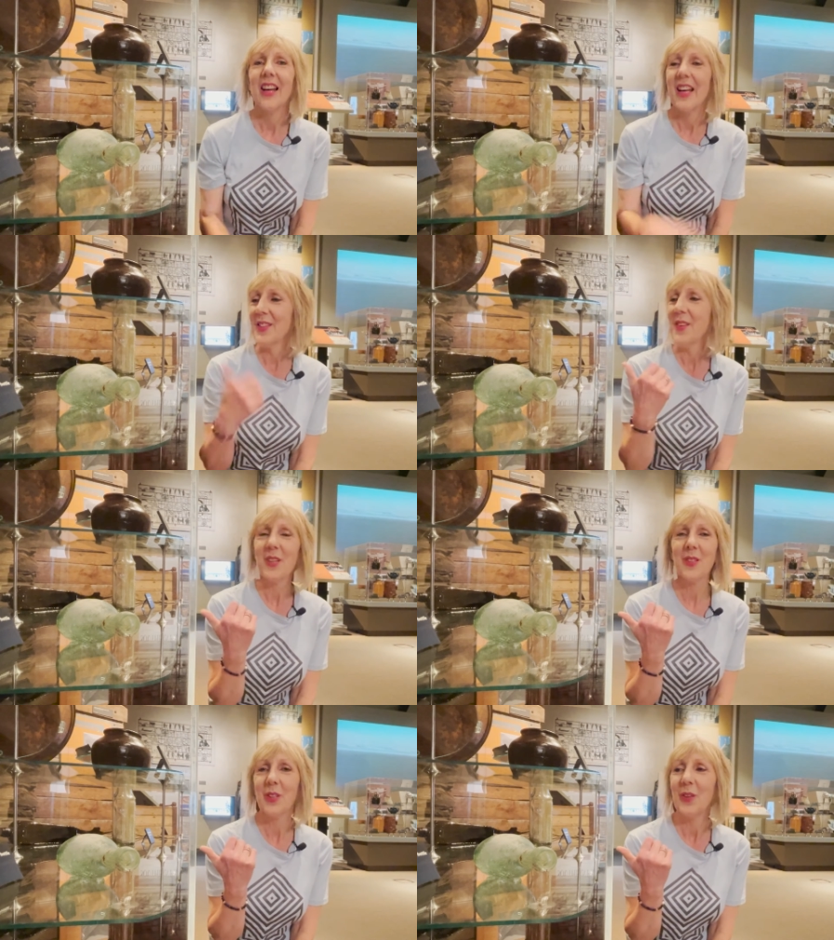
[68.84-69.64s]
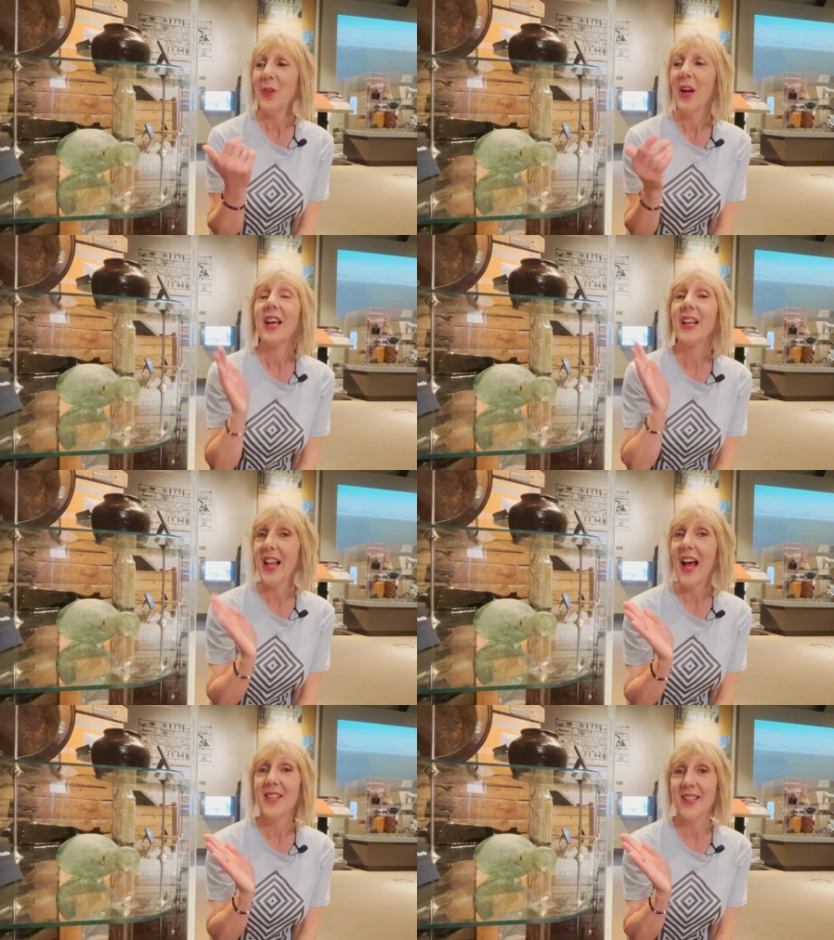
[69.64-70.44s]
Isn't this cool?
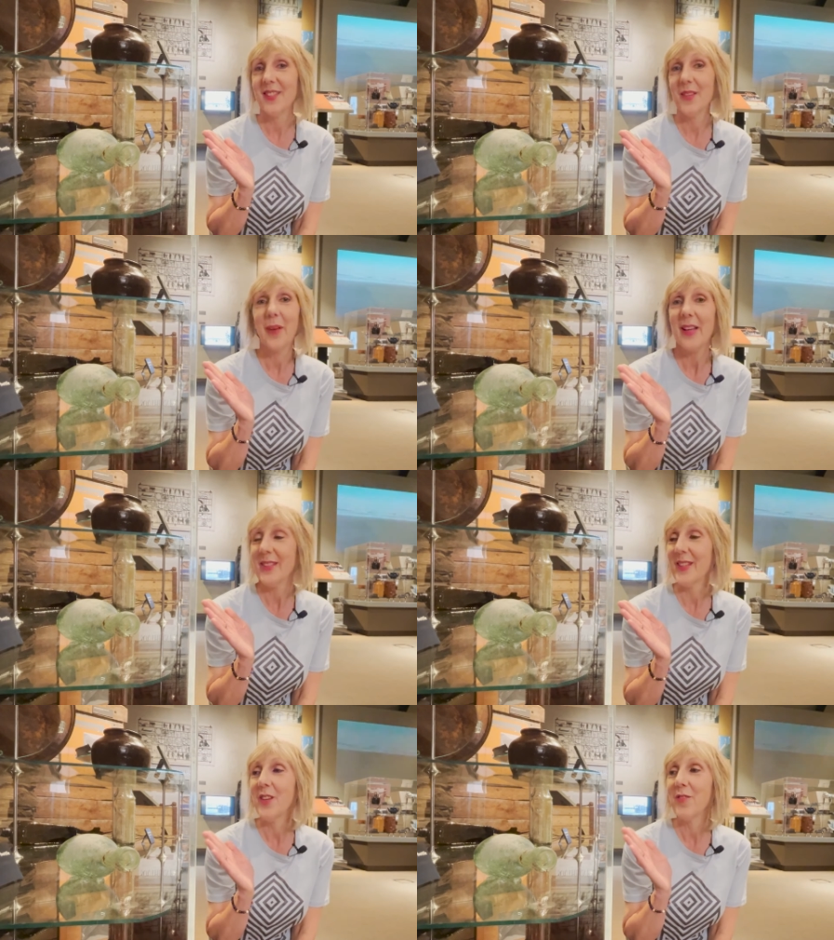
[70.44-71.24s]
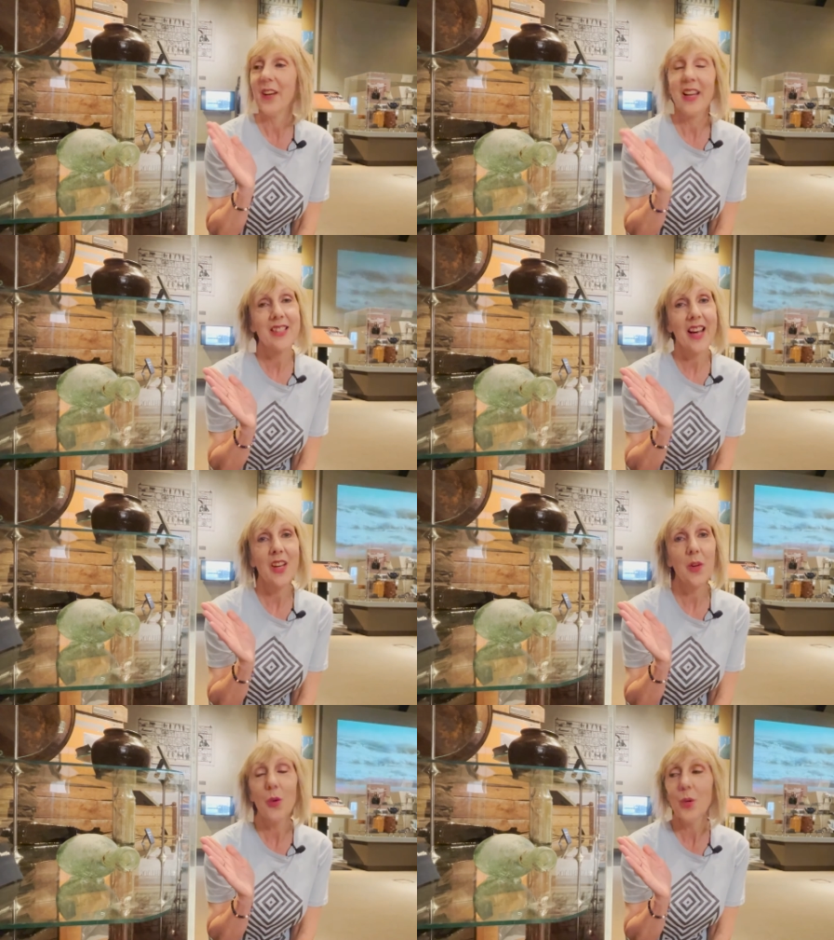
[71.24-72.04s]
Glass is the best thing for
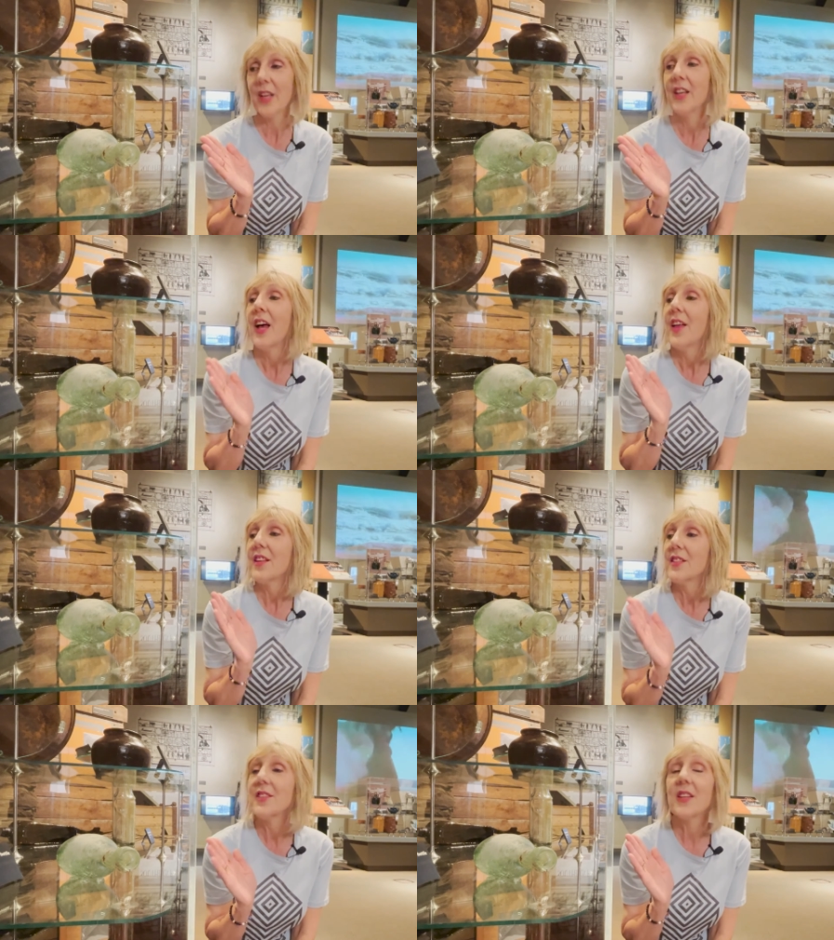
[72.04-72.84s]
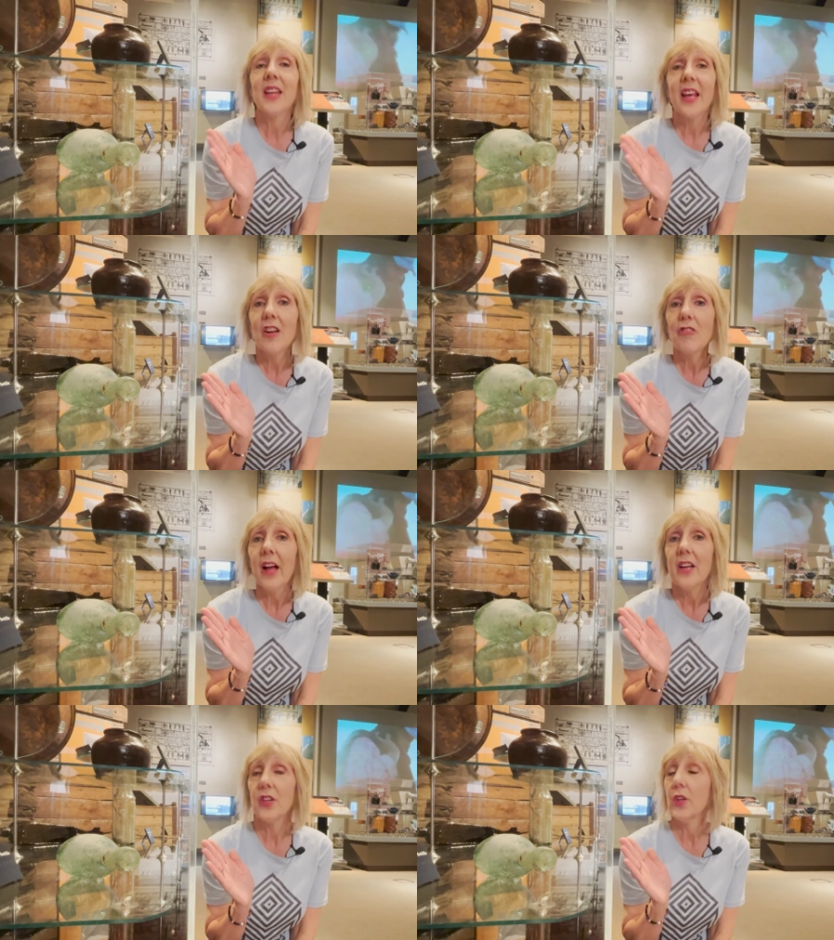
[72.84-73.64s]
containing water. This is an
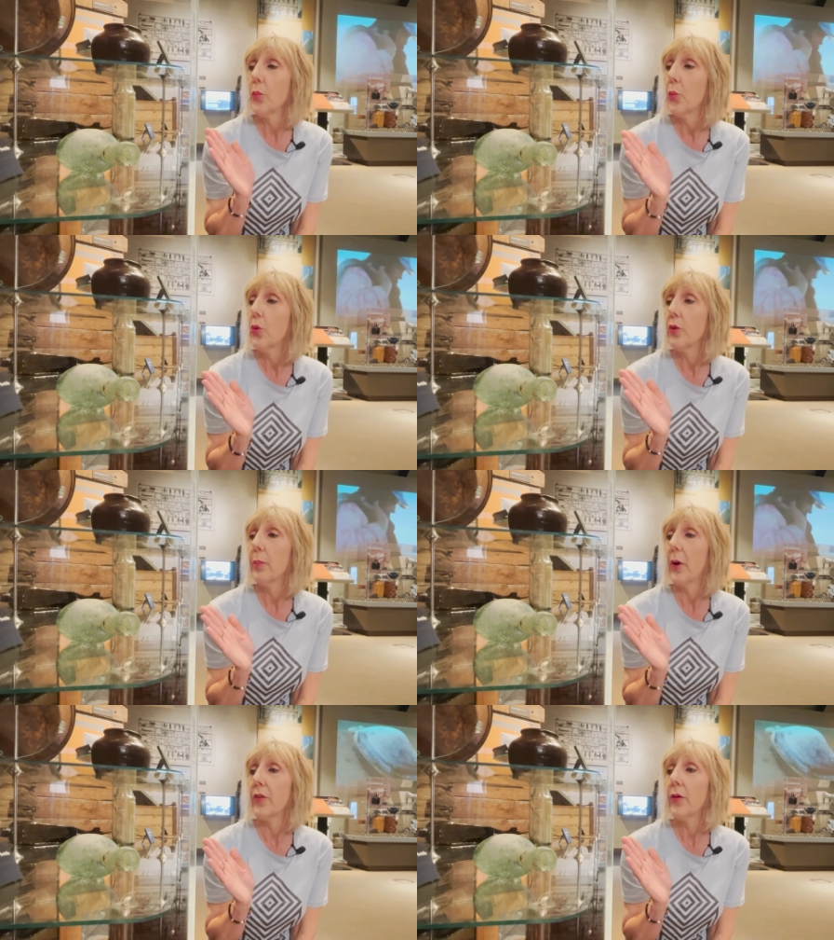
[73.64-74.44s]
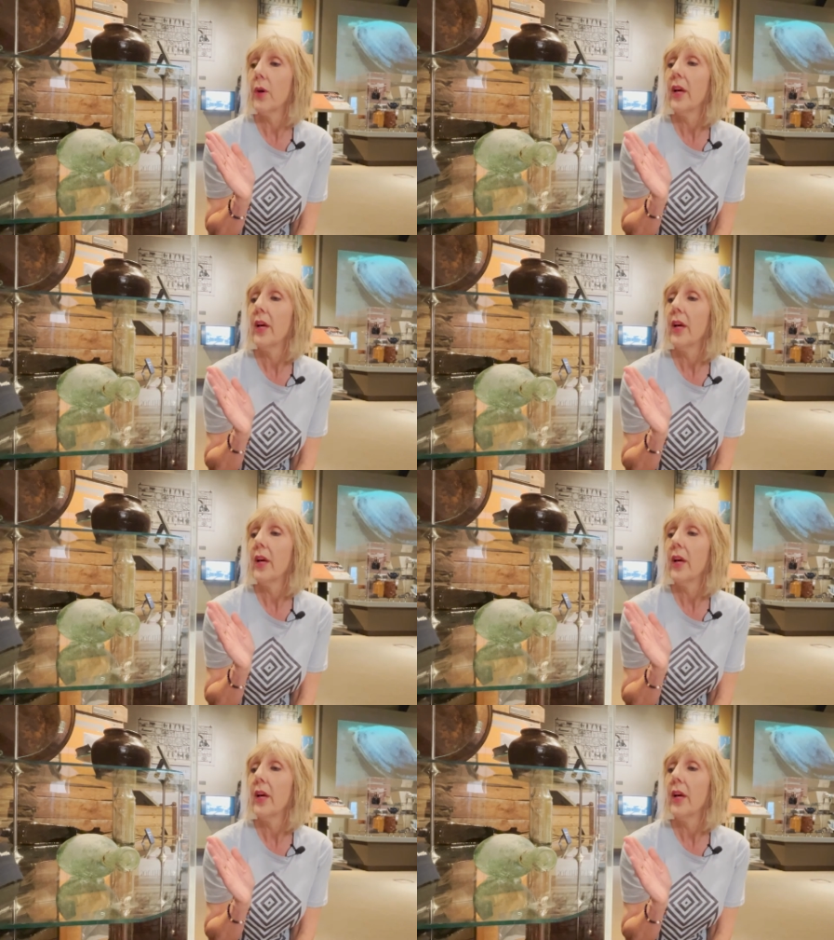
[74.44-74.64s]
aerated water bottle.